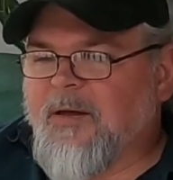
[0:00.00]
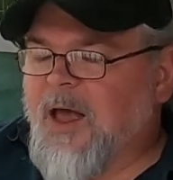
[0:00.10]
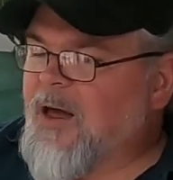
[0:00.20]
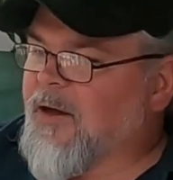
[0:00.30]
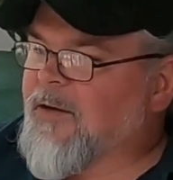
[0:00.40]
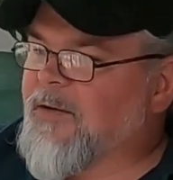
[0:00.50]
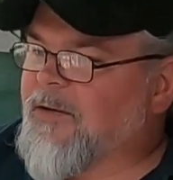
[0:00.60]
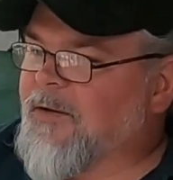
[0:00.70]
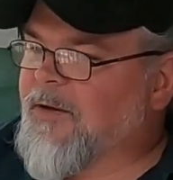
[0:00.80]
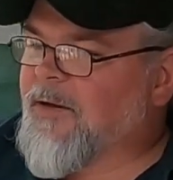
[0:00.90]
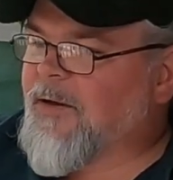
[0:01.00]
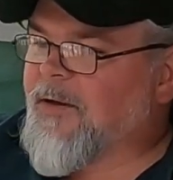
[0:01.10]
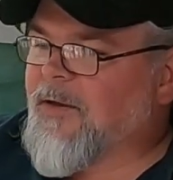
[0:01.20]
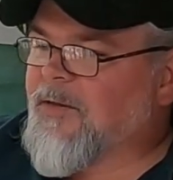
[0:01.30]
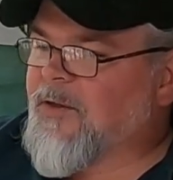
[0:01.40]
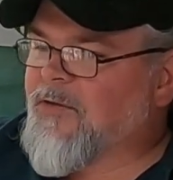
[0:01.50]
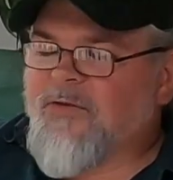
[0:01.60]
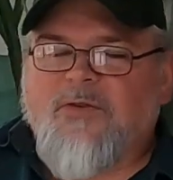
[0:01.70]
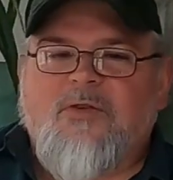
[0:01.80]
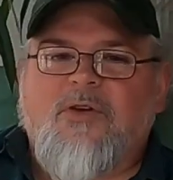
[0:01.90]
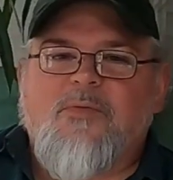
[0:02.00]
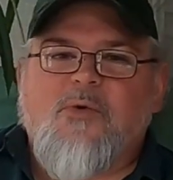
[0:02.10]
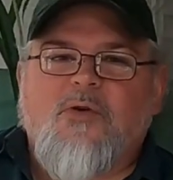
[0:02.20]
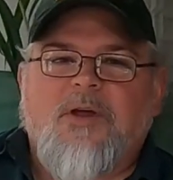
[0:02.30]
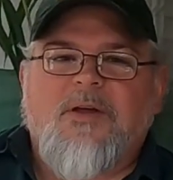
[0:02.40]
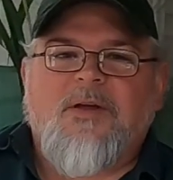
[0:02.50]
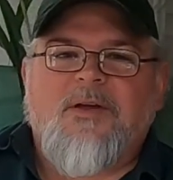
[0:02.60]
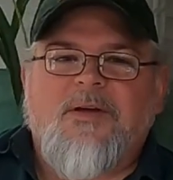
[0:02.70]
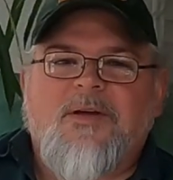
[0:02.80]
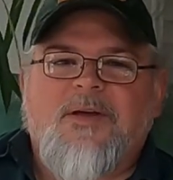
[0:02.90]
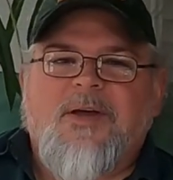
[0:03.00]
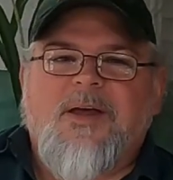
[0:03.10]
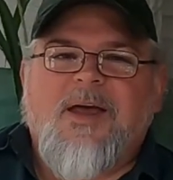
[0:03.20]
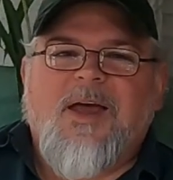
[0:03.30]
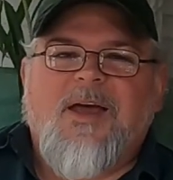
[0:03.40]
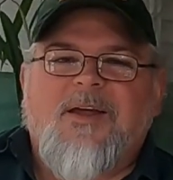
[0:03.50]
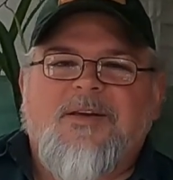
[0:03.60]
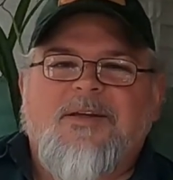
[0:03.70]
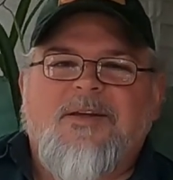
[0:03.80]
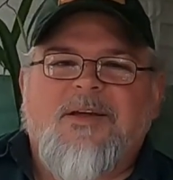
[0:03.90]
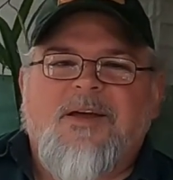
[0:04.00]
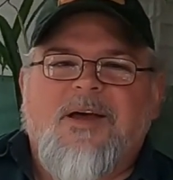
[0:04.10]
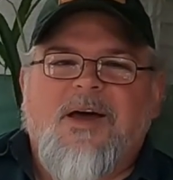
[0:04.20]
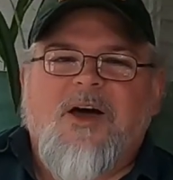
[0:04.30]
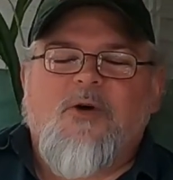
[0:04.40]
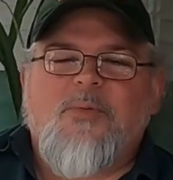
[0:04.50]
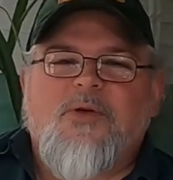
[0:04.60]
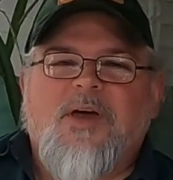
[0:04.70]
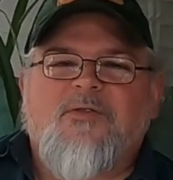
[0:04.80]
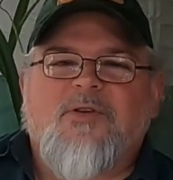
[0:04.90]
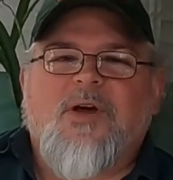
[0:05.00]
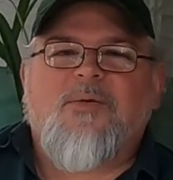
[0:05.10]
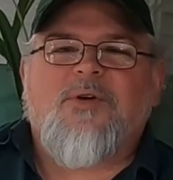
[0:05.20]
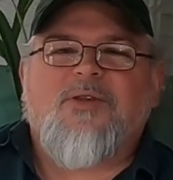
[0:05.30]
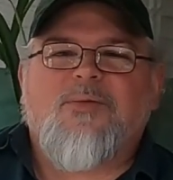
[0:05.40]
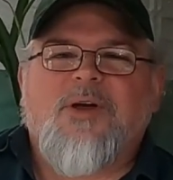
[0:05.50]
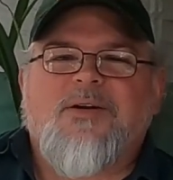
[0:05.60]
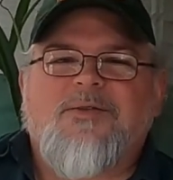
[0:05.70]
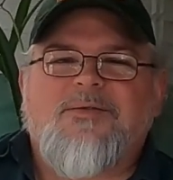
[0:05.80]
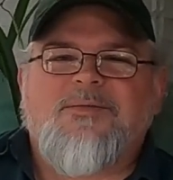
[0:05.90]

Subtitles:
yeah, this is just a good morning, and I hope you have a great one as well.